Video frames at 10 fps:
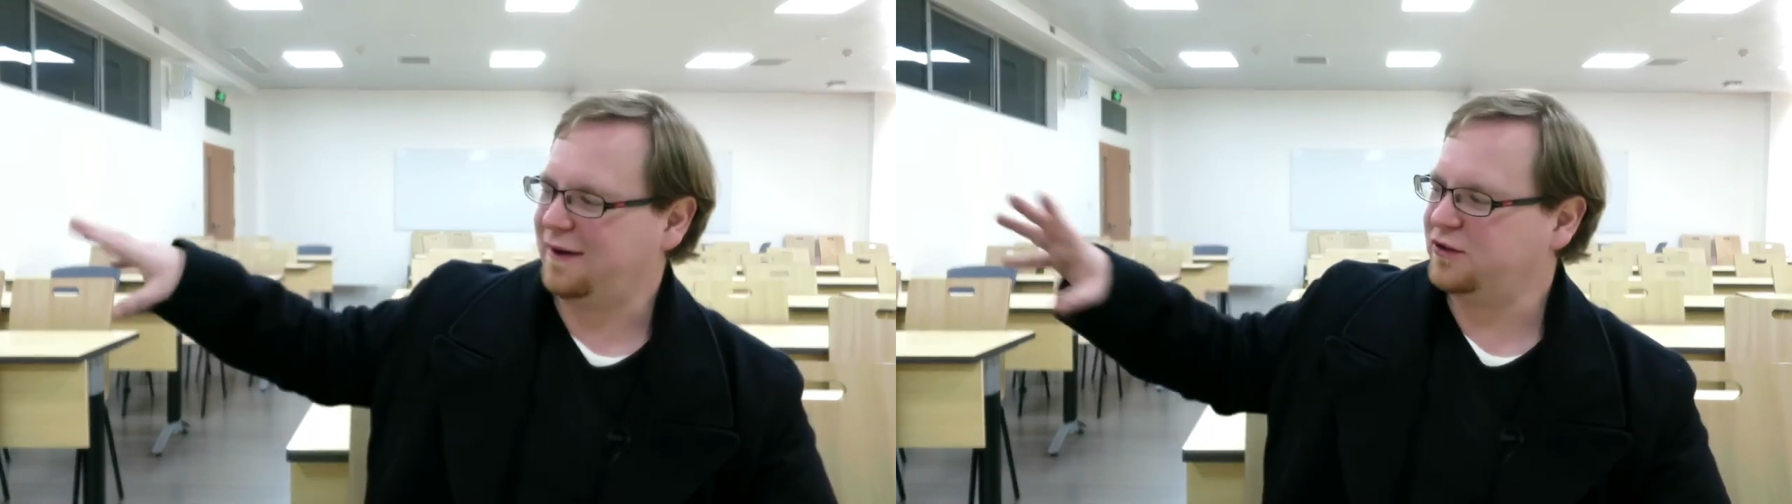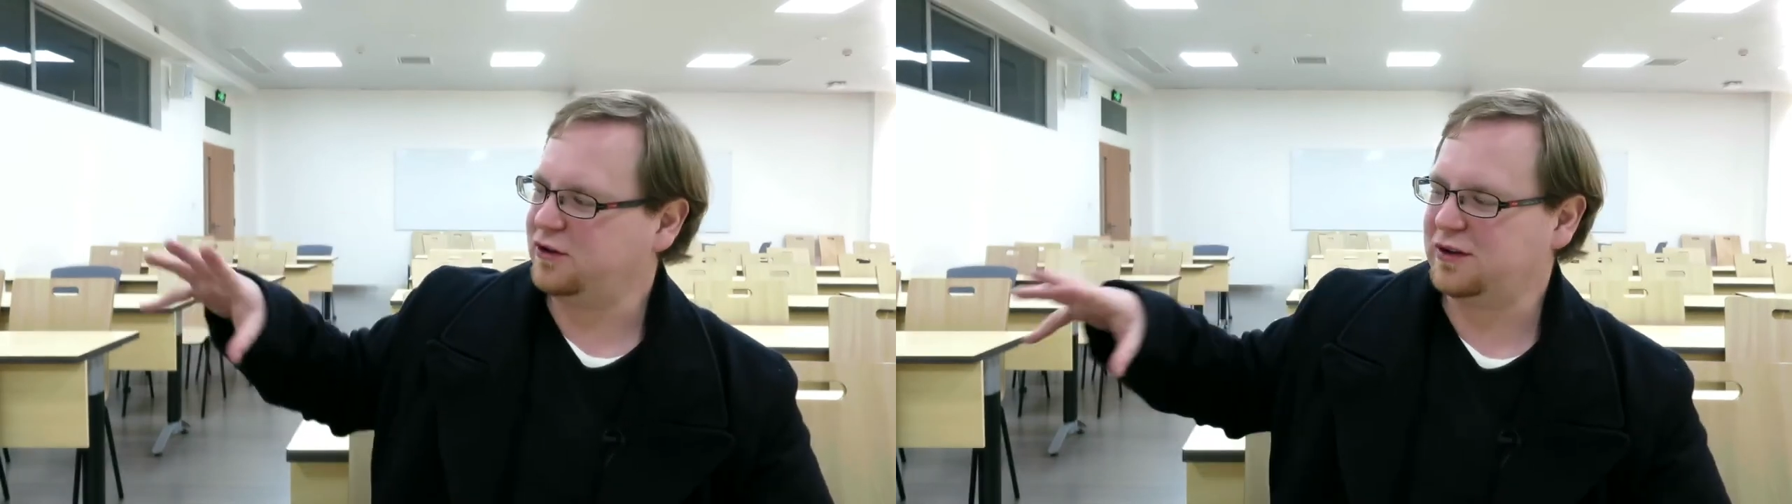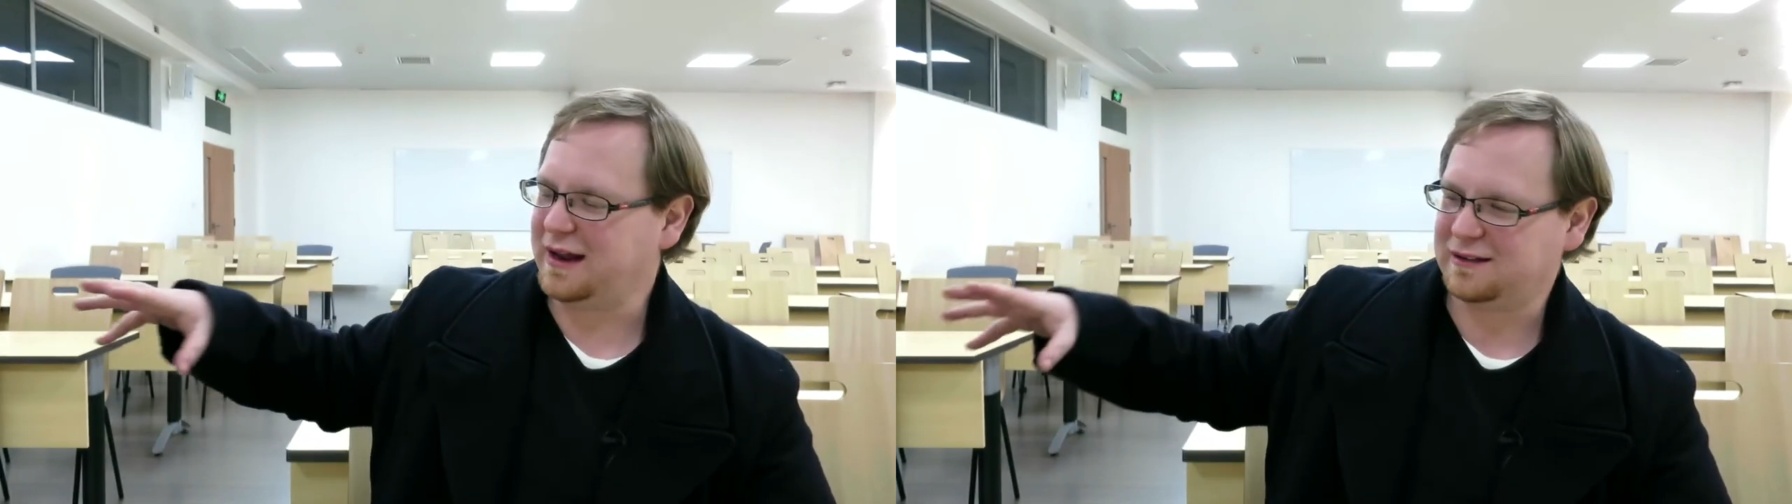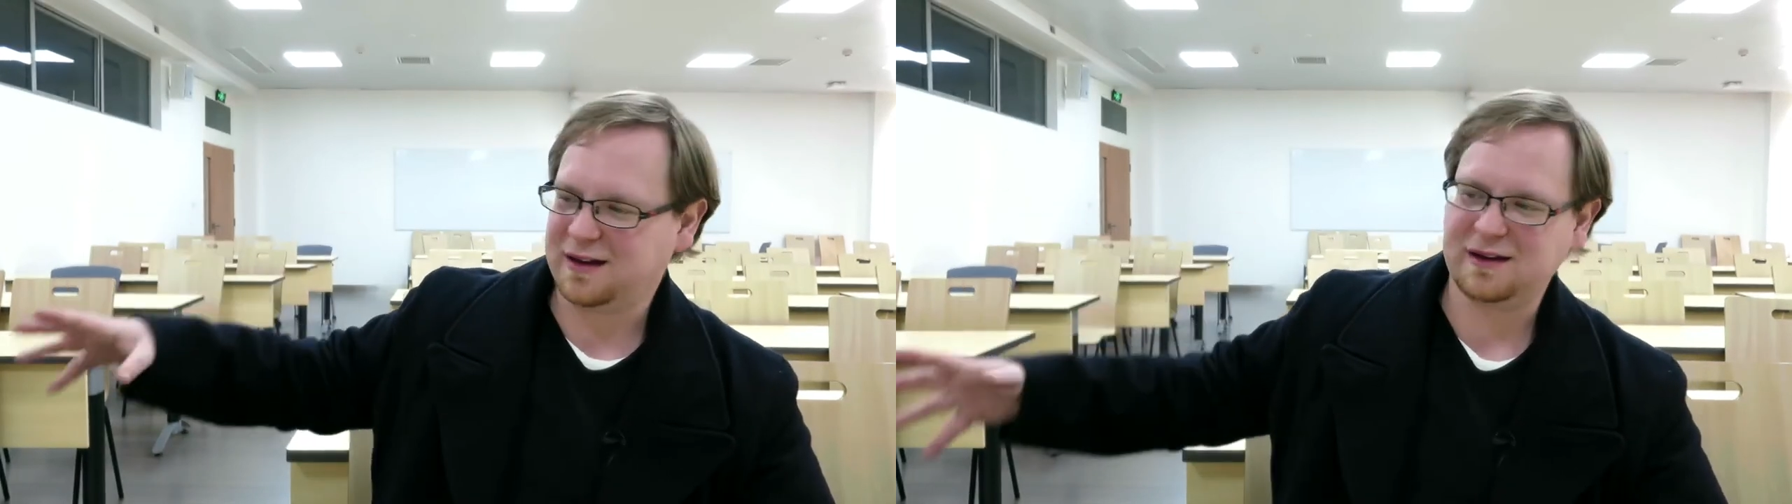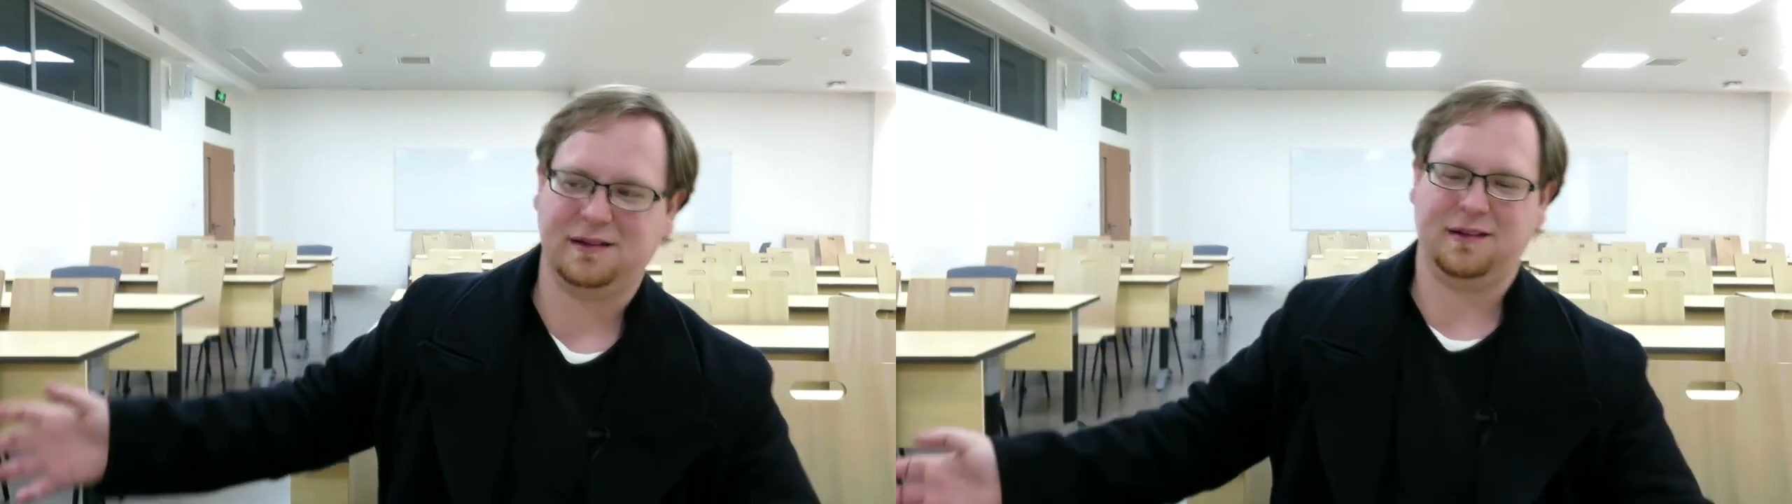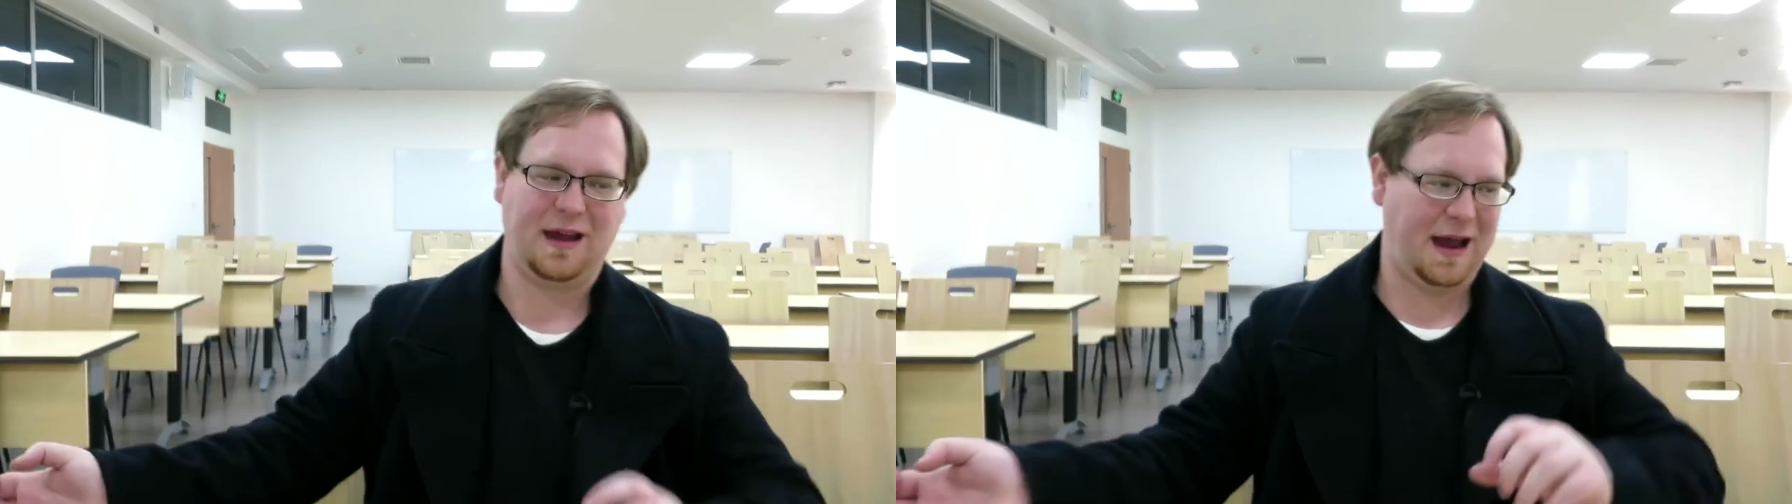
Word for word: after you take attendance,